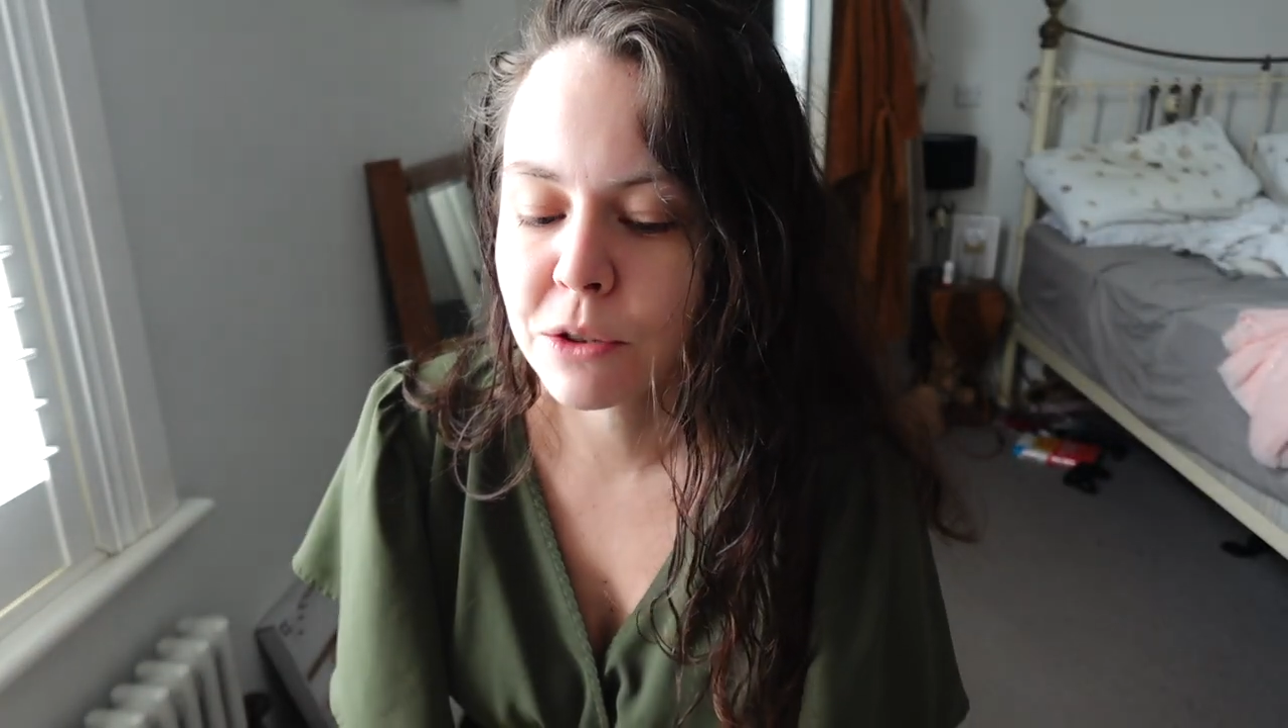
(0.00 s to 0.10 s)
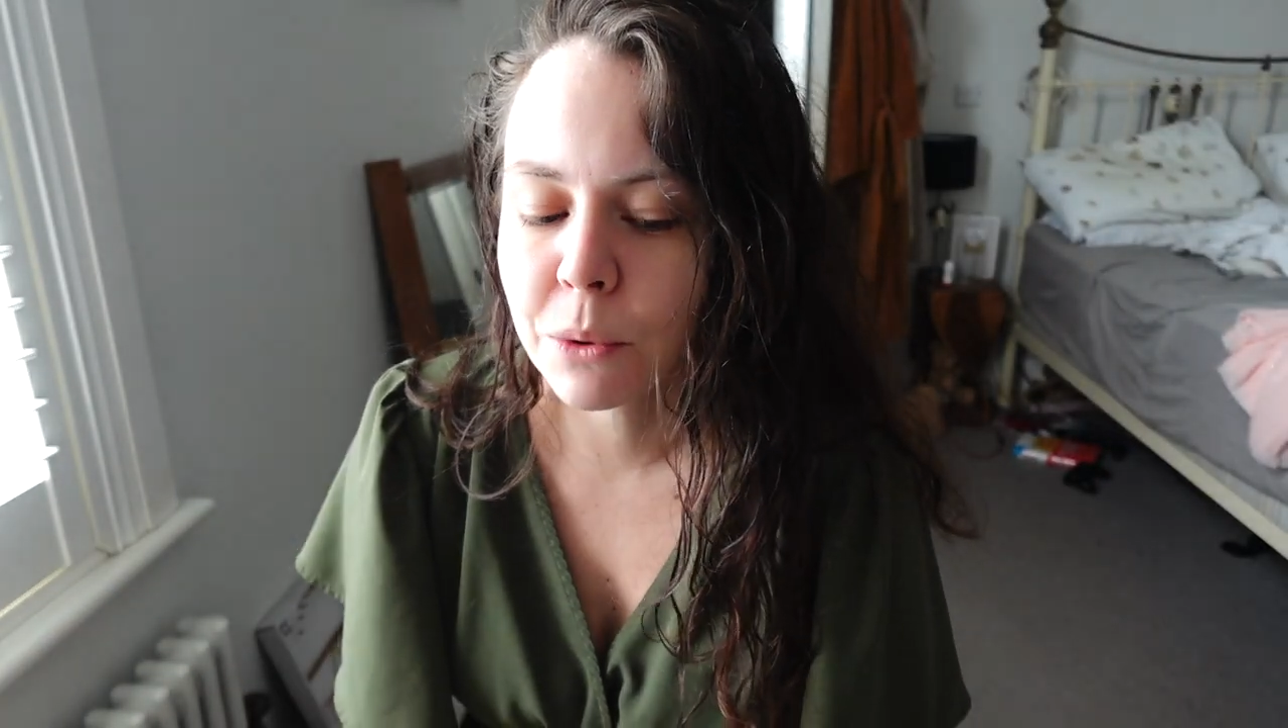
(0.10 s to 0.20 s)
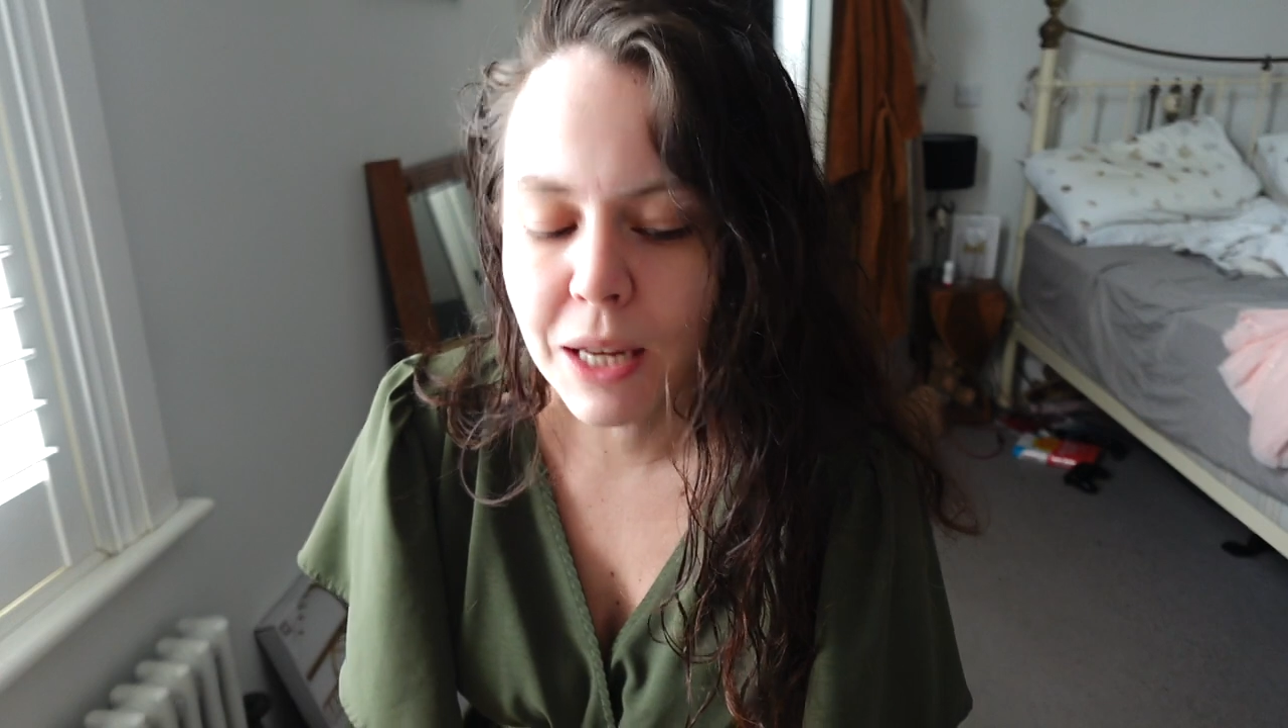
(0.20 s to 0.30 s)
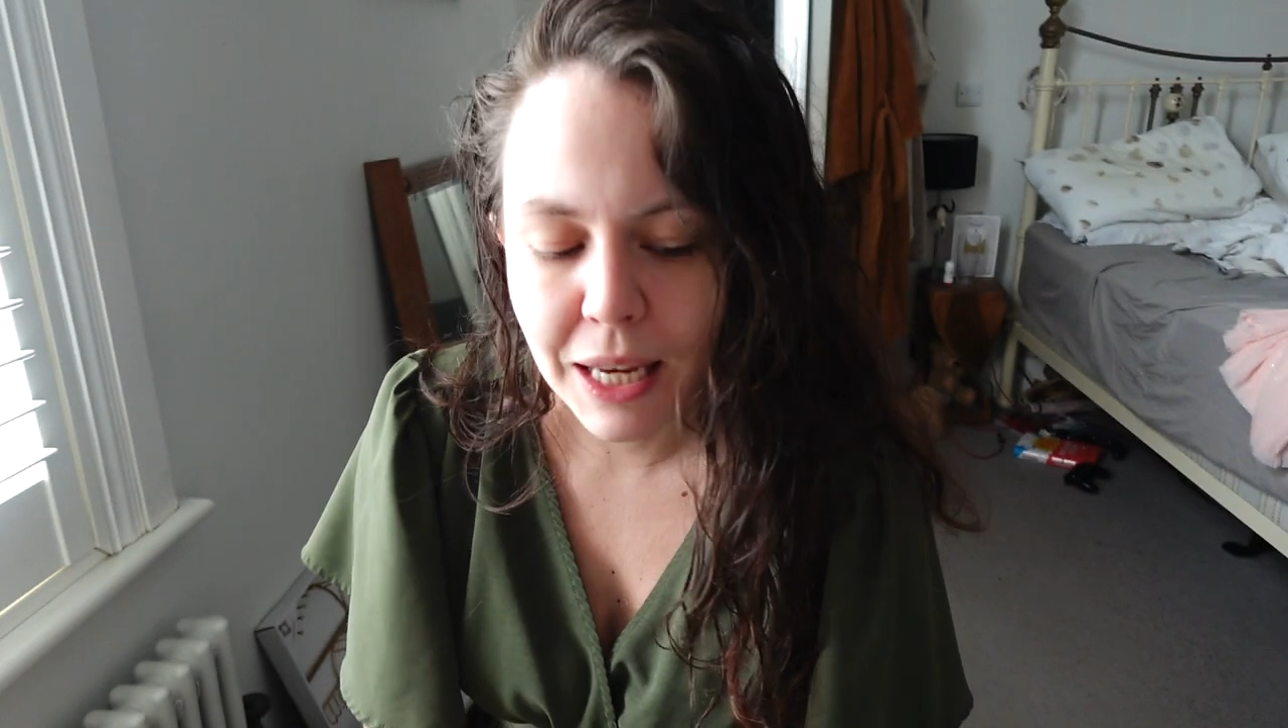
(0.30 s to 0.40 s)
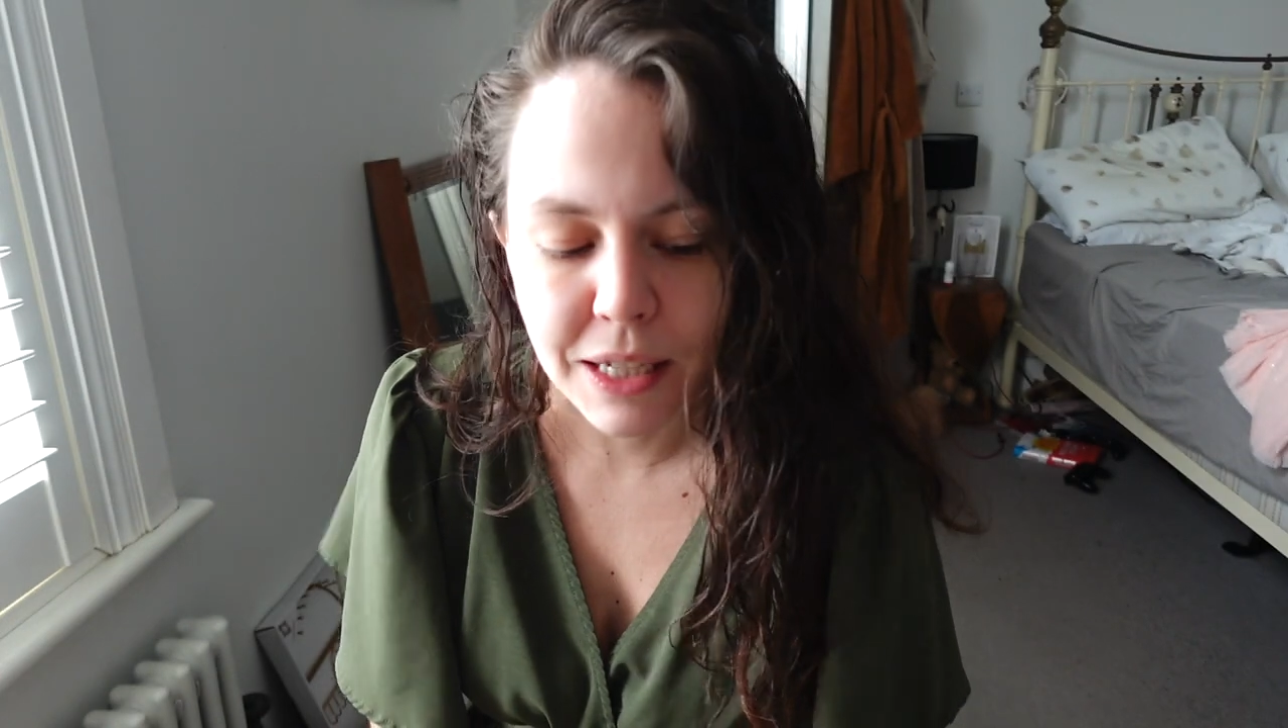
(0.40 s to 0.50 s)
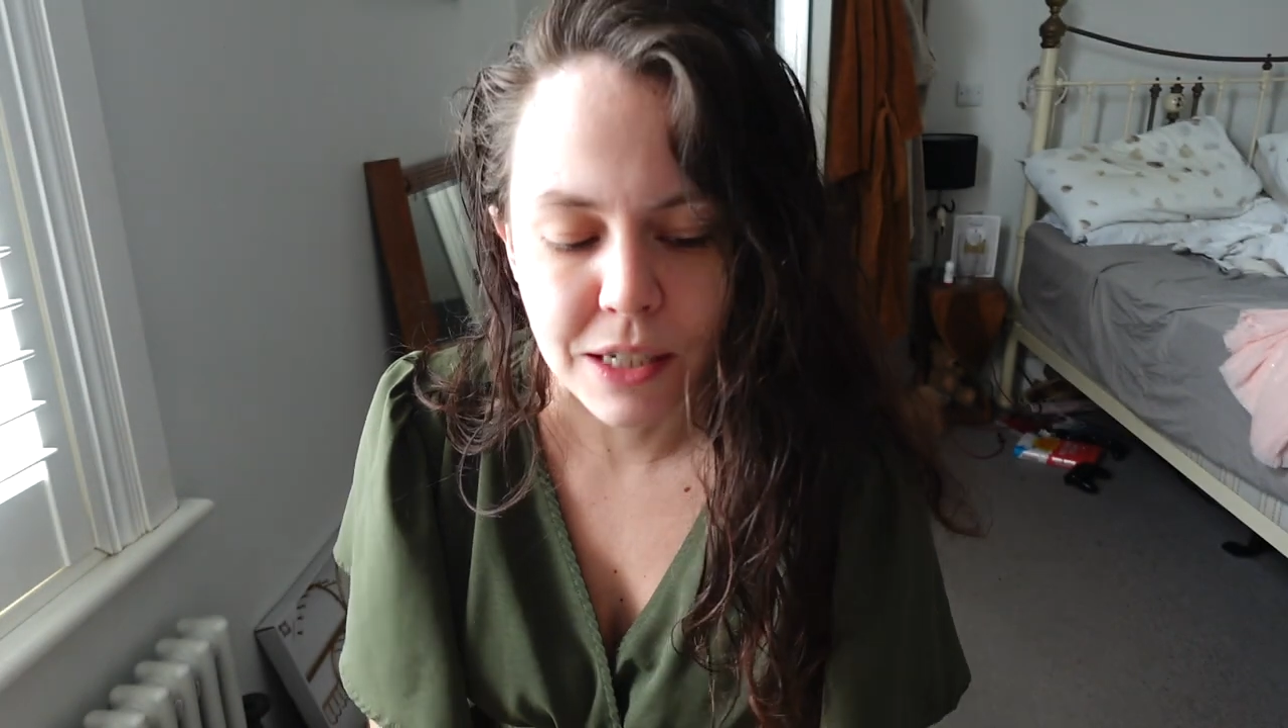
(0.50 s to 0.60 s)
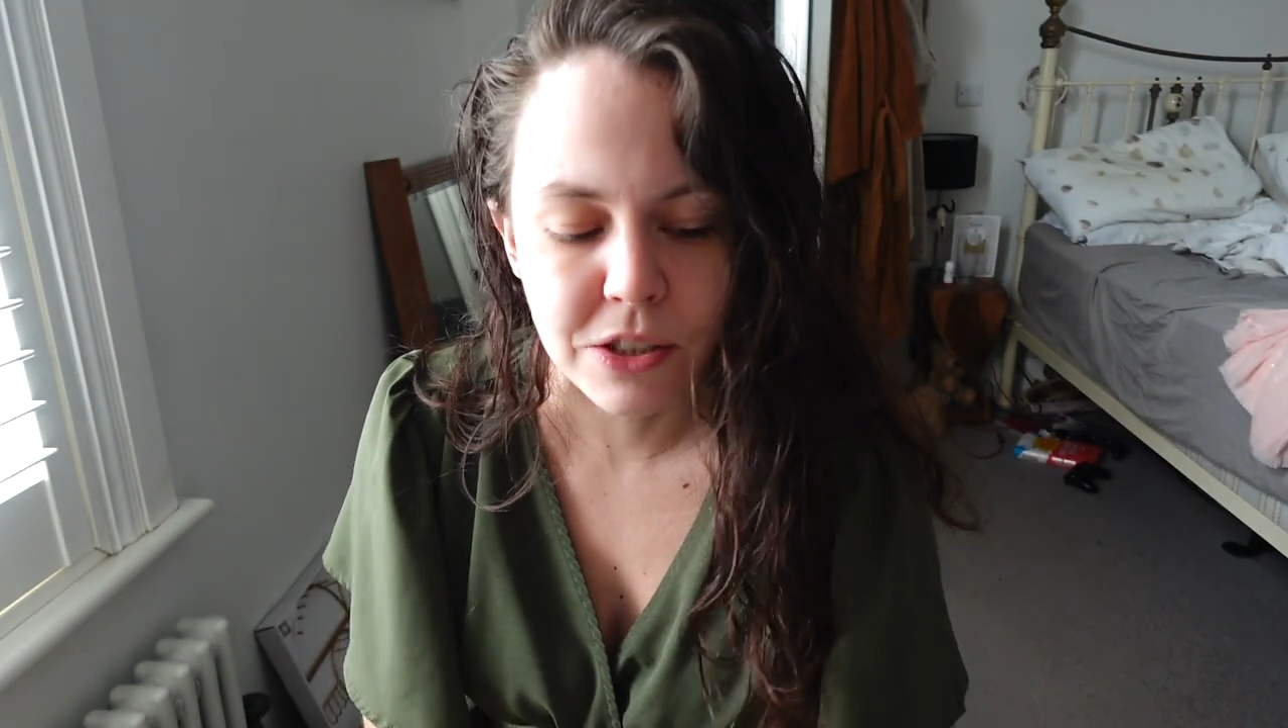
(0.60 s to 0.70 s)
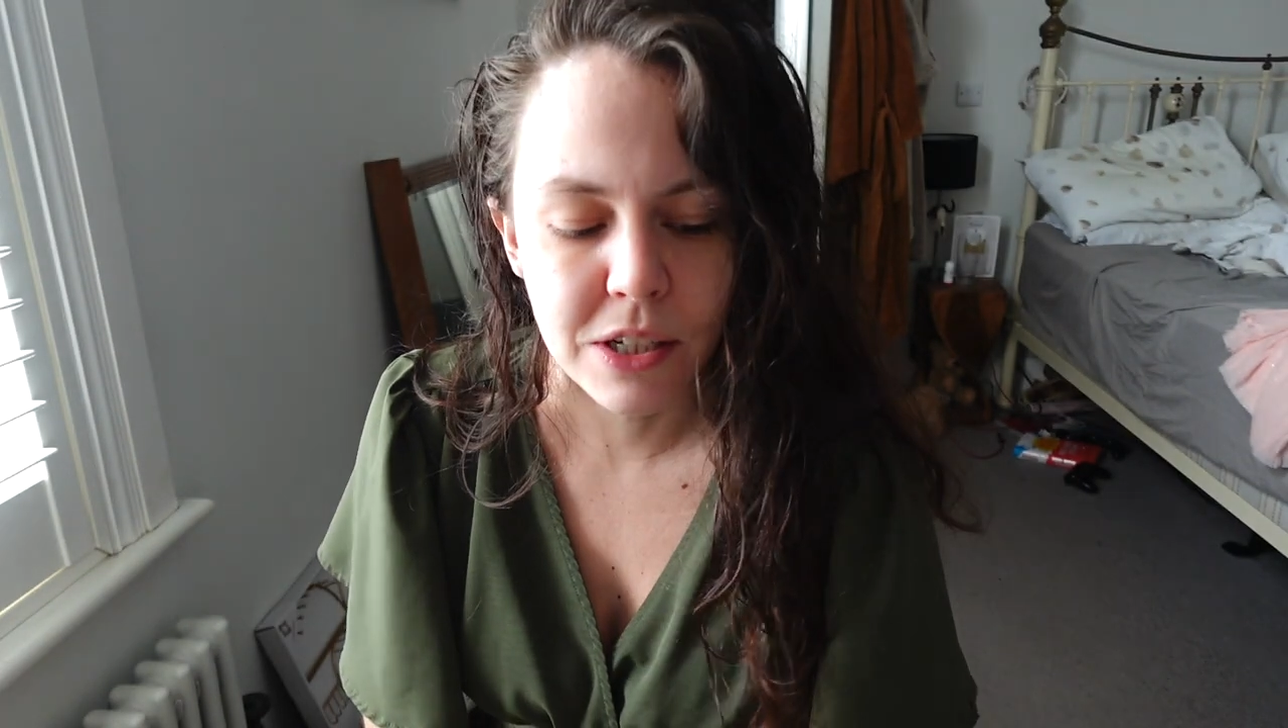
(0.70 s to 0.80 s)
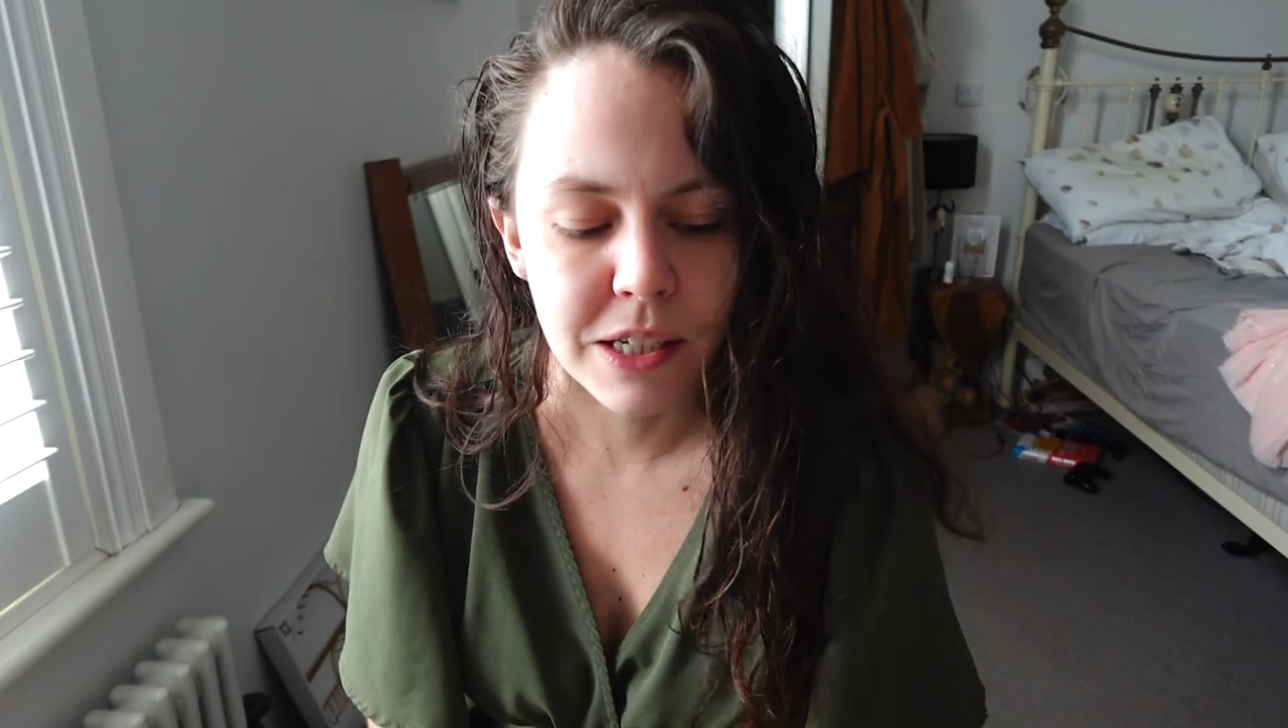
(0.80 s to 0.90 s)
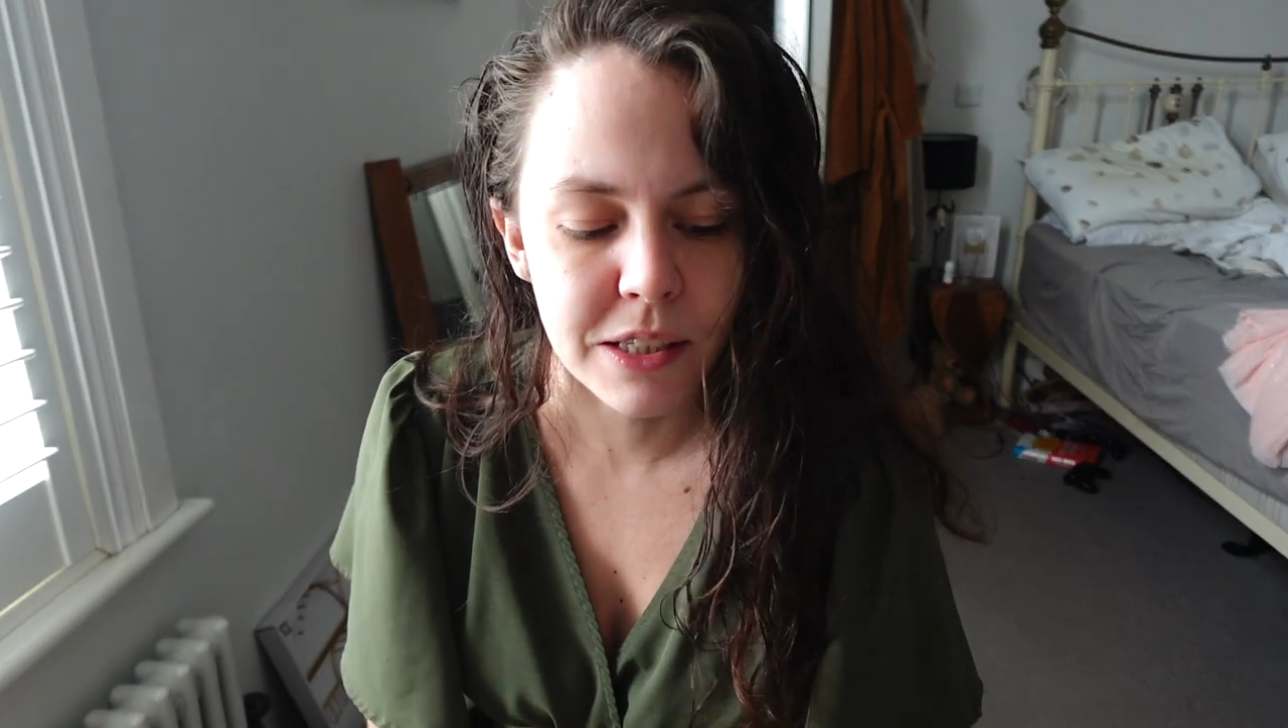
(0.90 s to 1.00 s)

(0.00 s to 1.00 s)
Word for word: quite late actually.